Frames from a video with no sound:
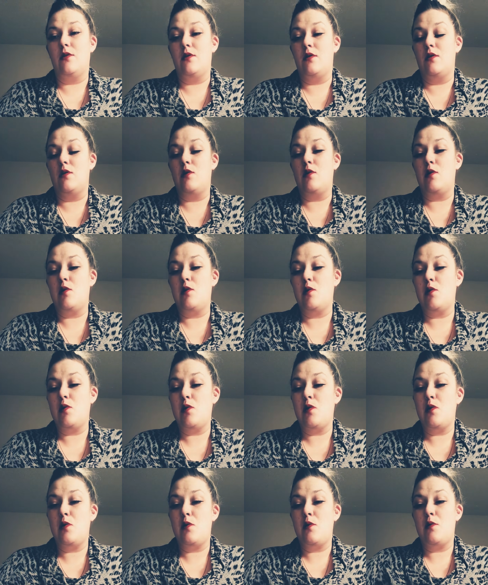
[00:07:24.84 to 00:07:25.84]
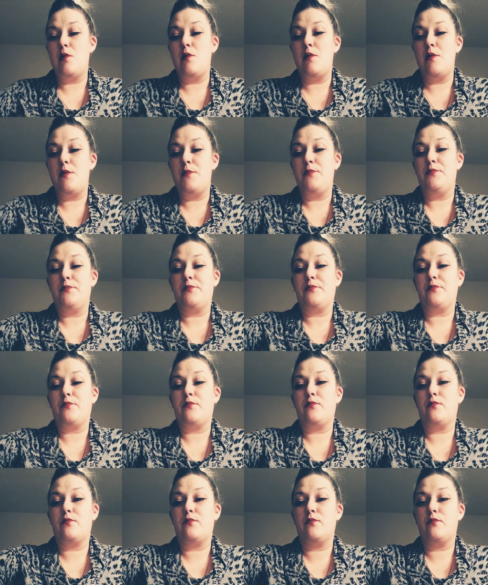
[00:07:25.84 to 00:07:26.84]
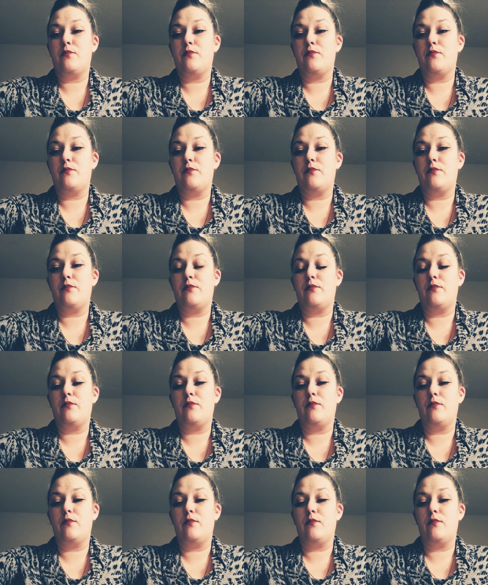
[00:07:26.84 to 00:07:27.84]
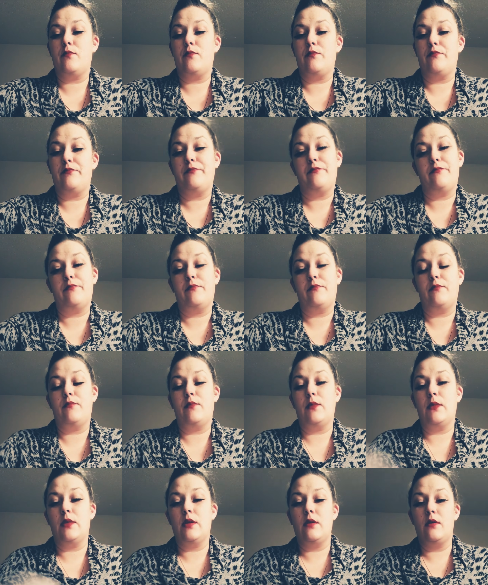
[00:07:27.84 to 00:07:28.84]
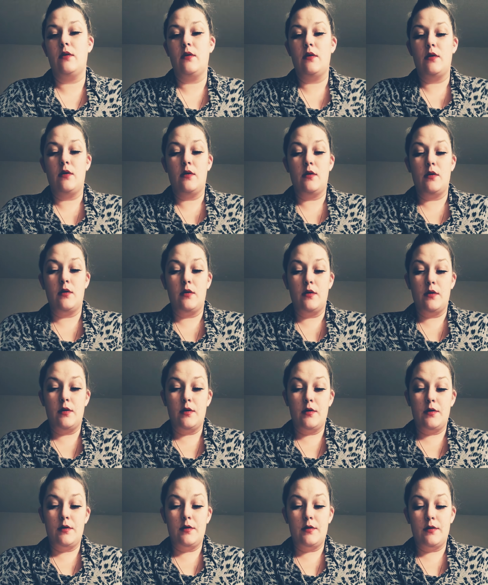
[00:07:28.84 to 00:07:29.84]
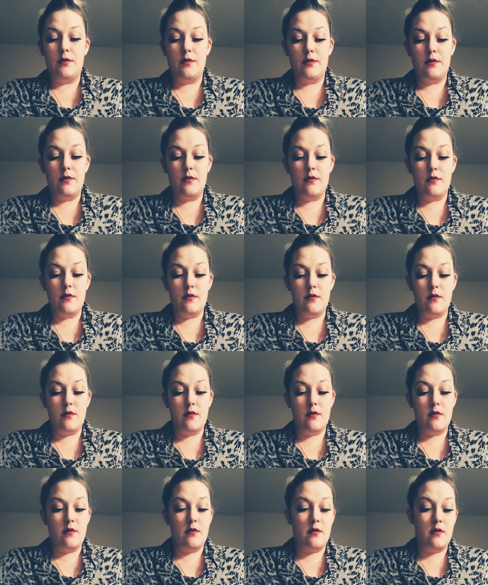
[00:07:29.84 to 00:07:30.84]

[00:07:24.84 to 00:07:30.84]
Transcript: (silence)